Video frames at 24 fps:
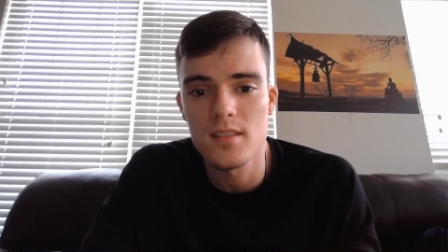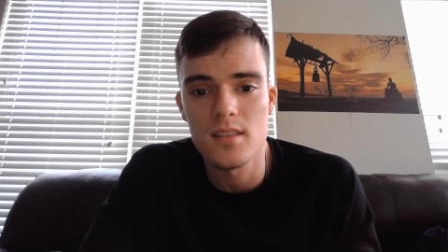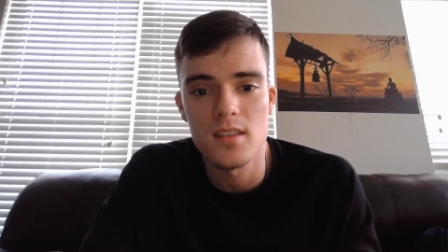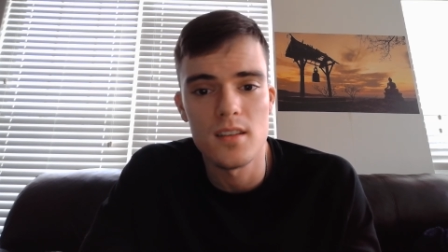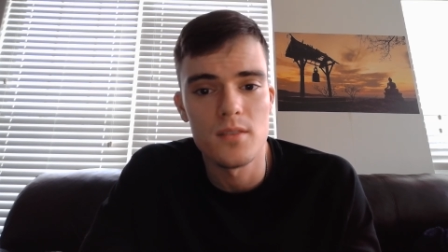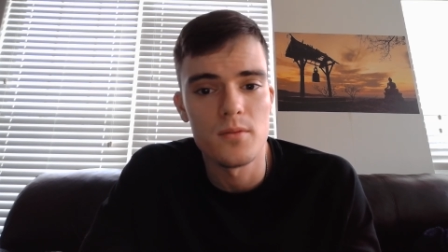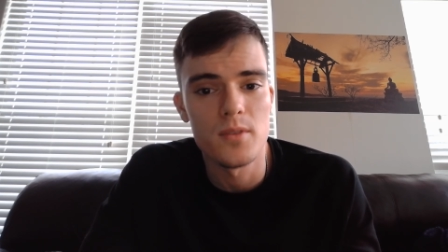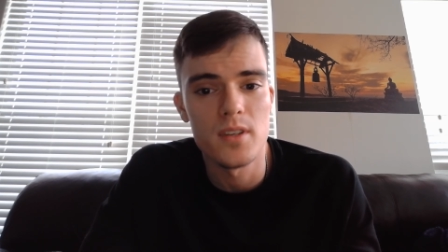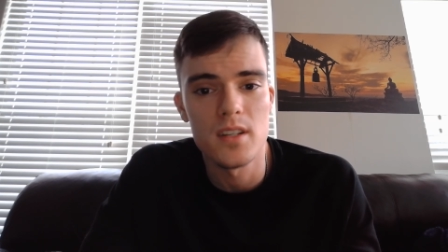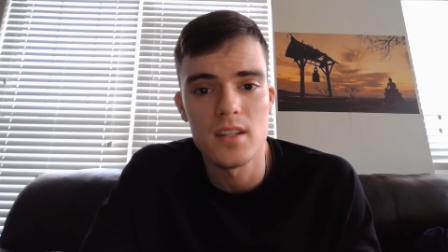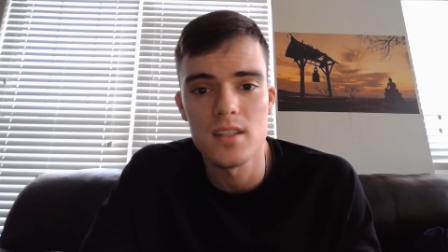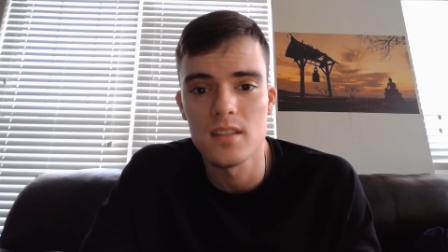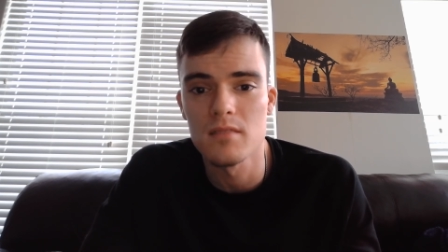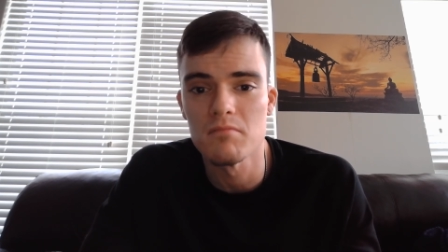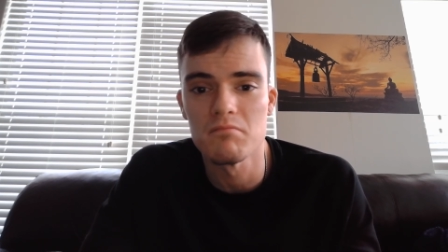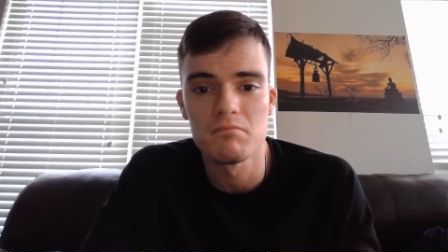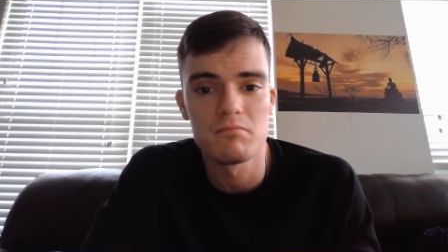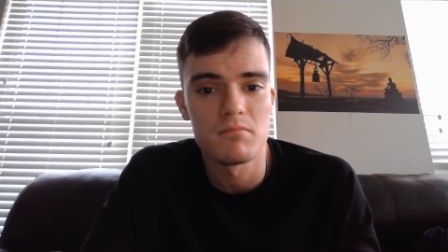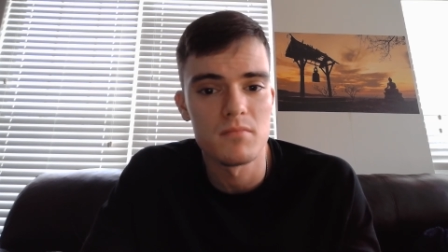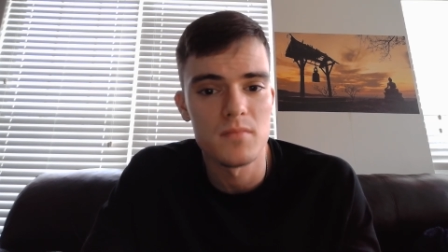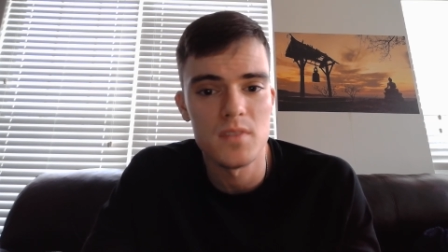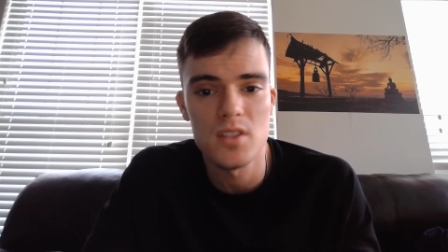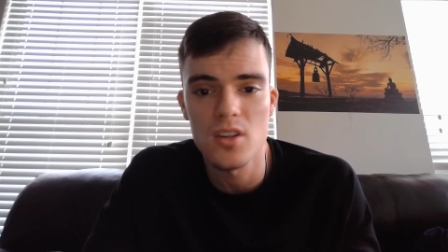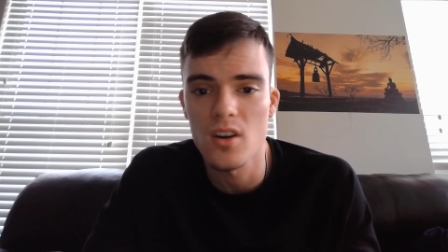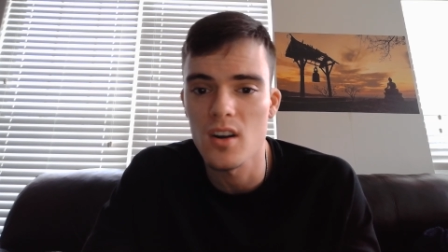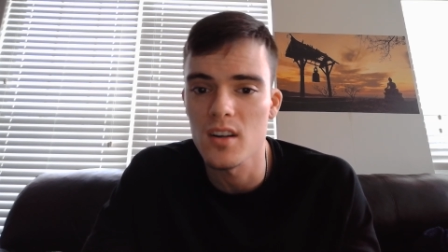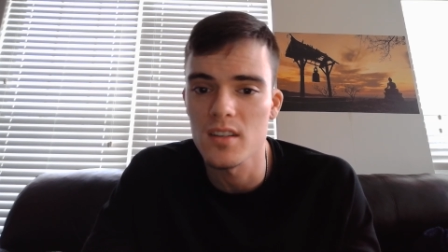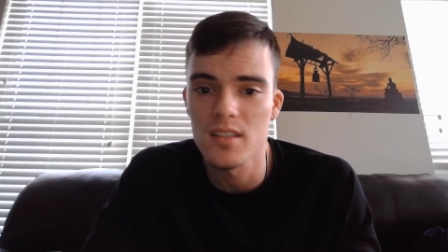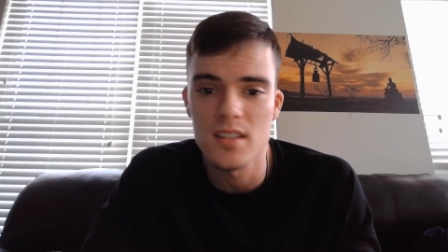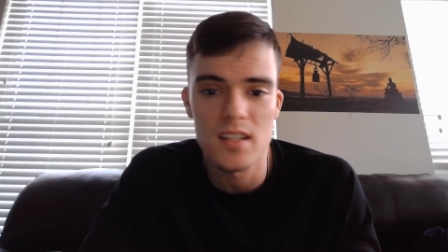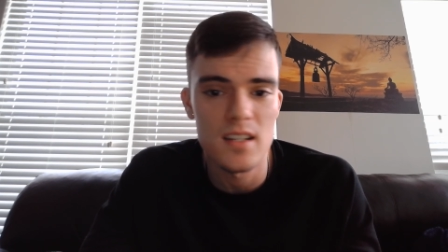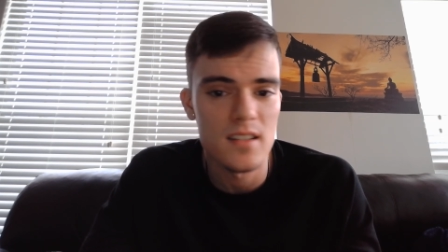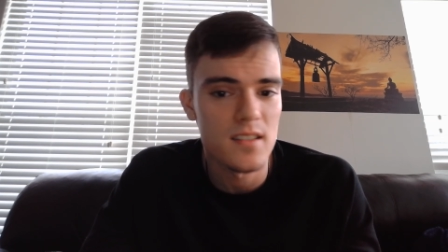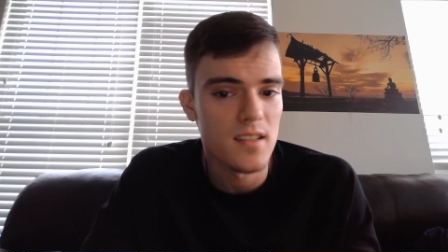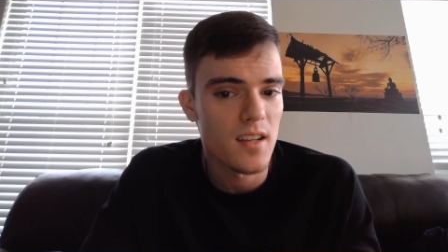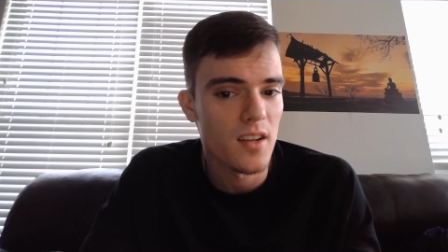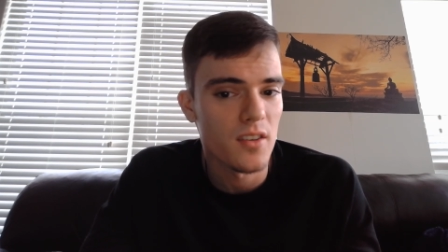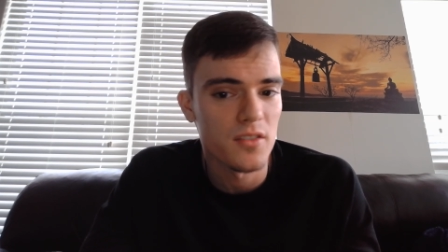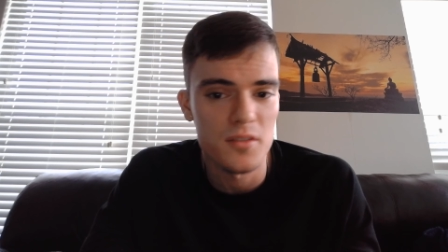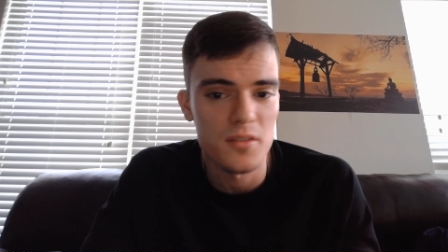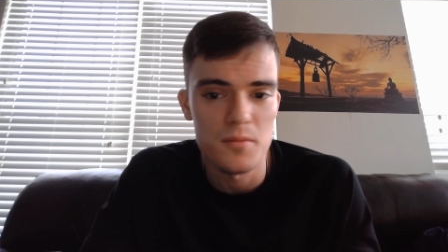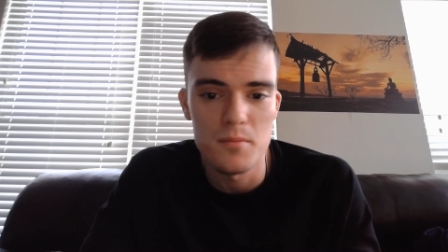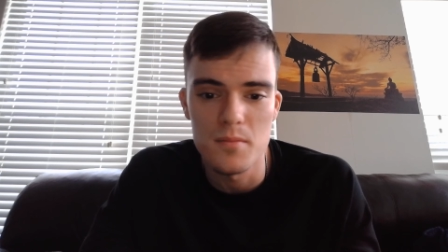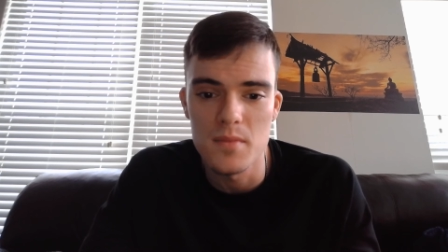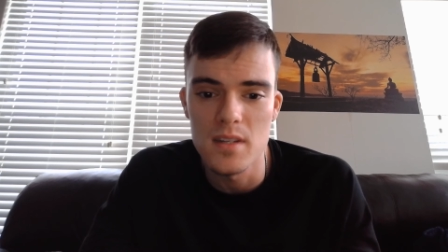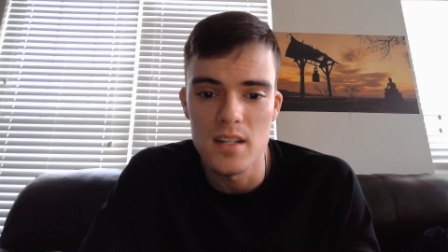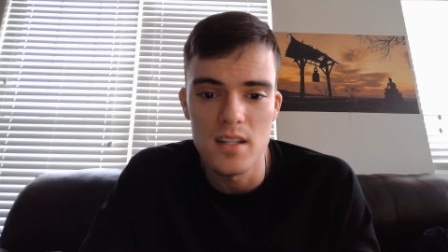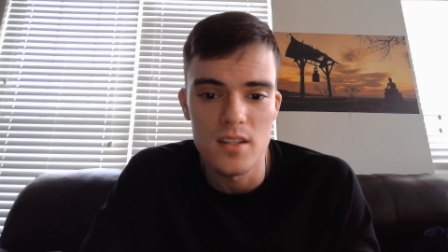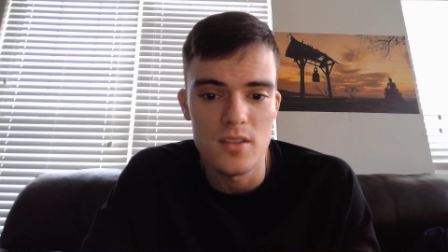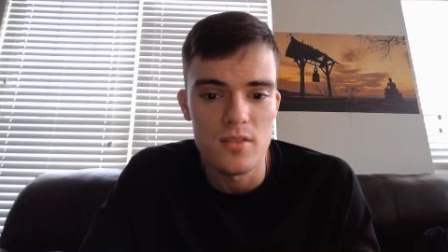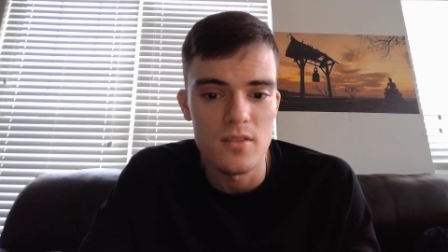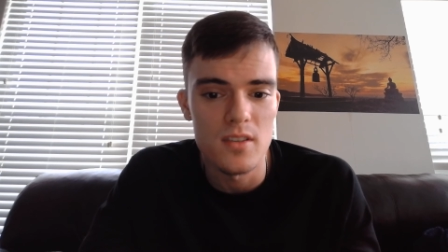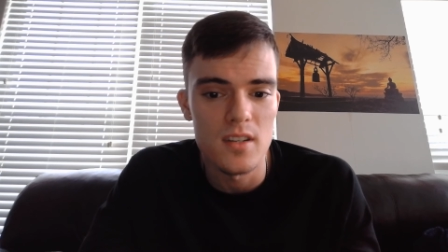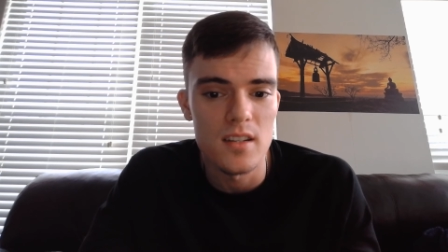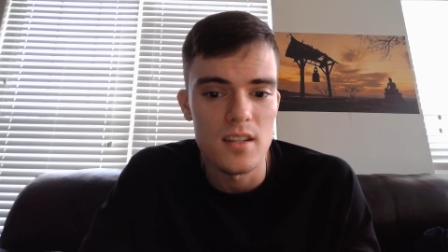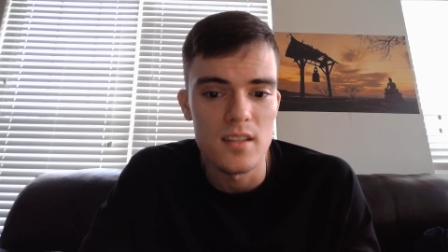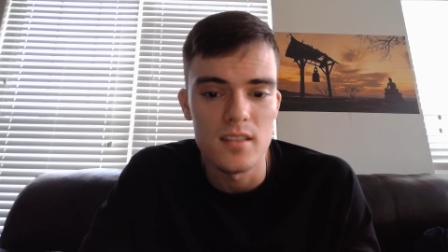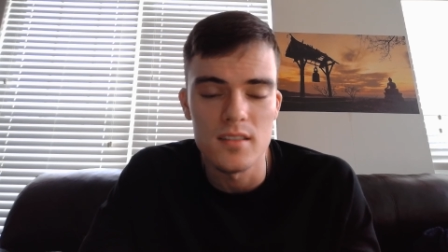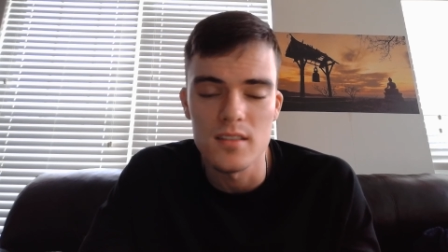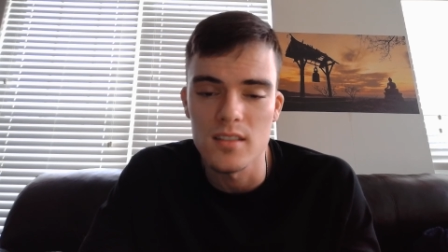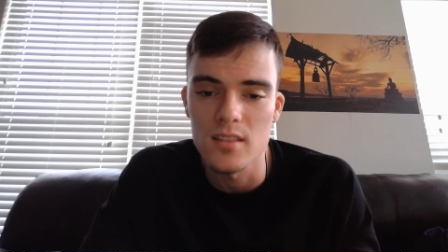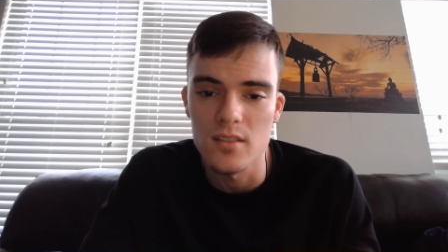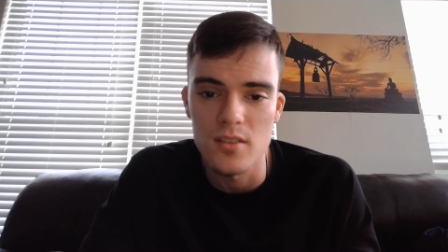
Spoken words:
then we can talk details and nitty-gritties